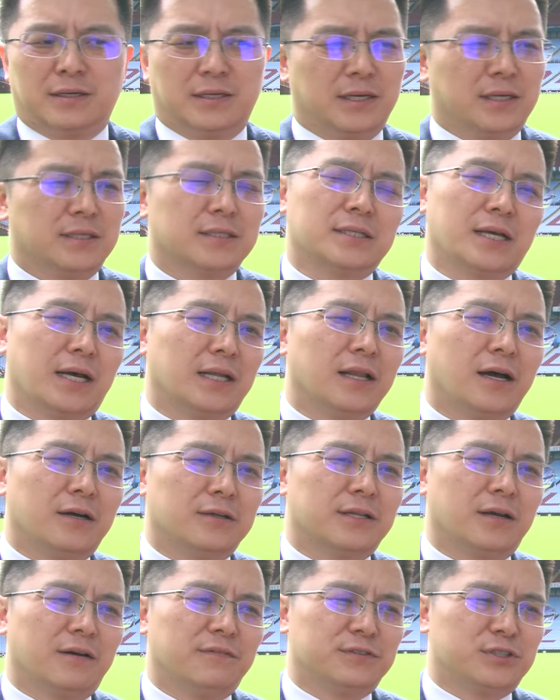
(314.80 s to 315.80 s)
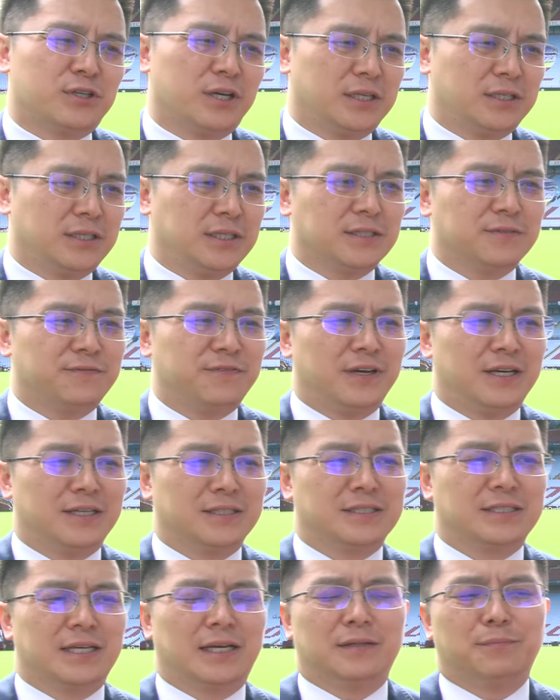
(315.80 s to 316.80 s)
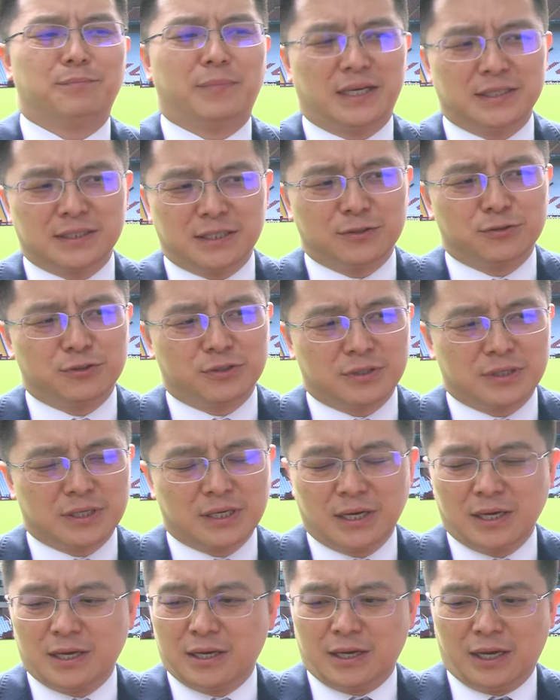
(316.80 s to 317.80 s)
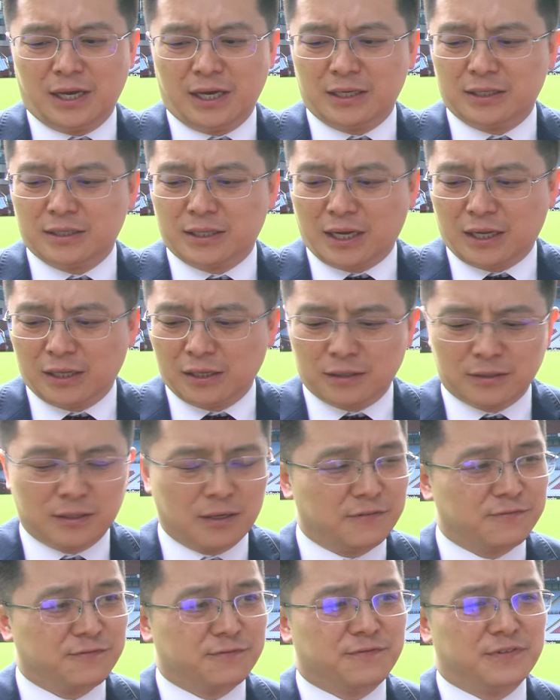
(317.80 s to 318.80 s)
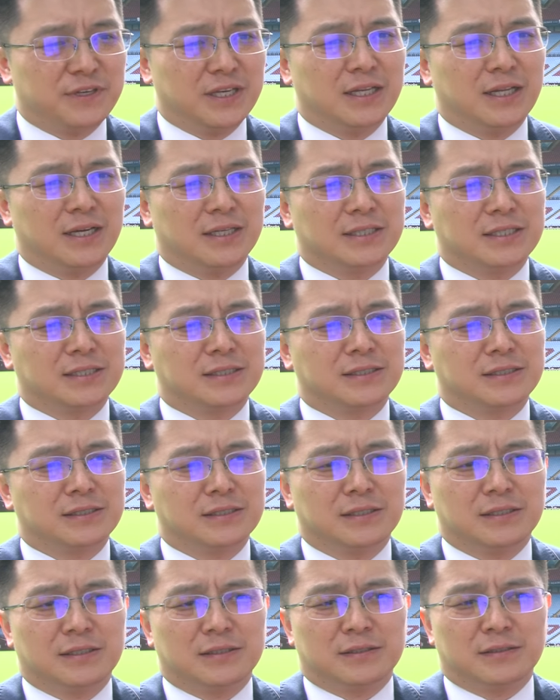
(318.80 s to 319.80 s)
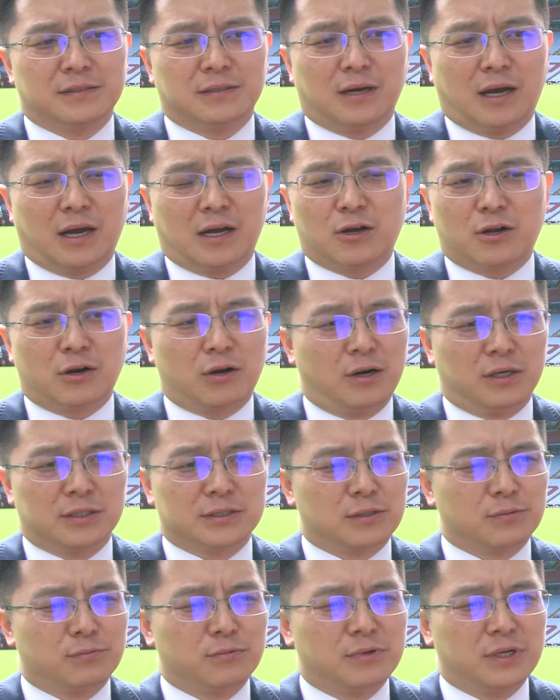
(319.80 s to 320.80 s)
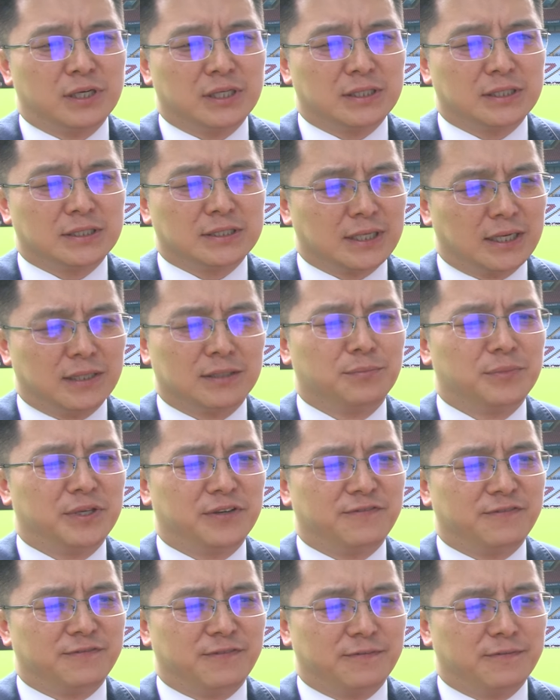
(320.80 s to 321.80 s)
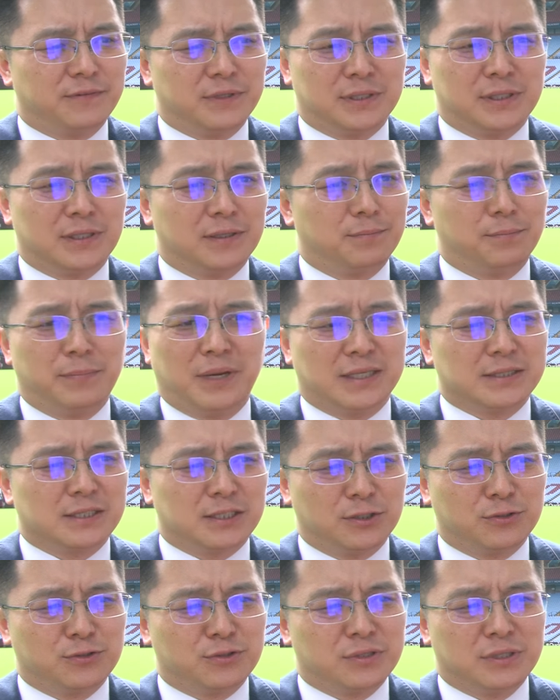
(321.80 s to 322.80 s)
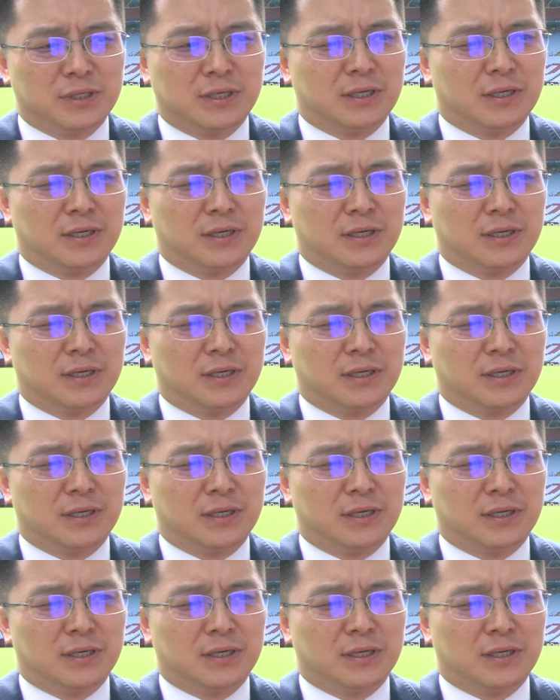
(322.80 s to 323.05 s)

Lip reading: Yes, a lot of Chinese fans send messages, and a lot of feelers across the world send me the message.